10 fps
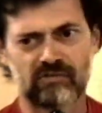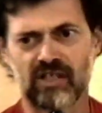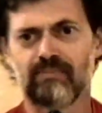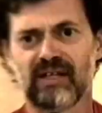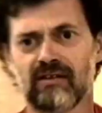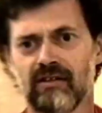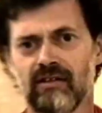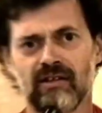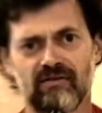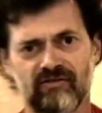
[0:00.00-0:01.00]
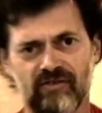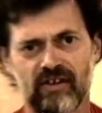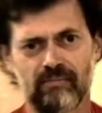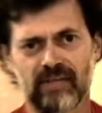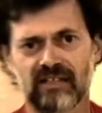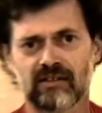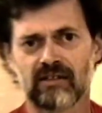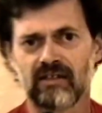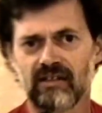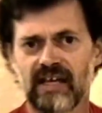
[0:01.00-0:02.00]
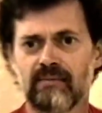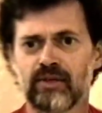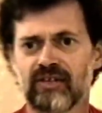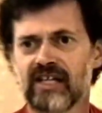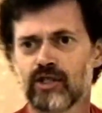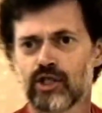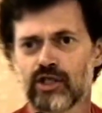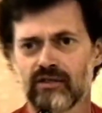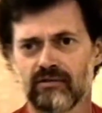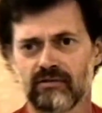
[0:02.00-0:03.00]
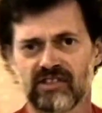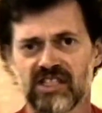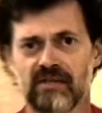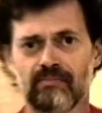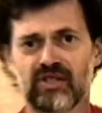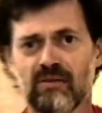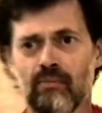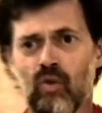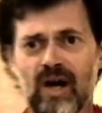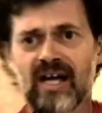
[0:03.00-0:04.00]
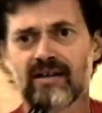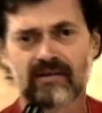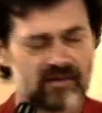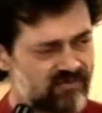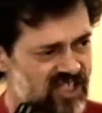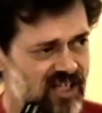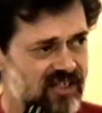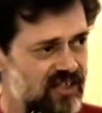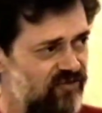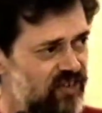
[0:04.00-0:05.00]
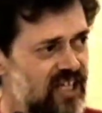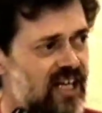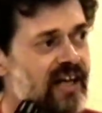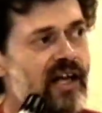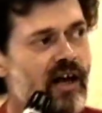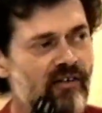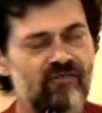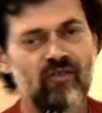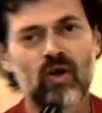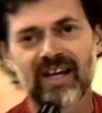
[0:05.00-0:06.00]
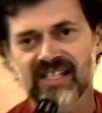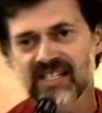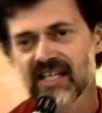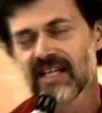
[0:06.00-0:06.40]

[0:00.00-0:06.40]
typical of mental aberration, symptom 1 of schizophrenia, a voice.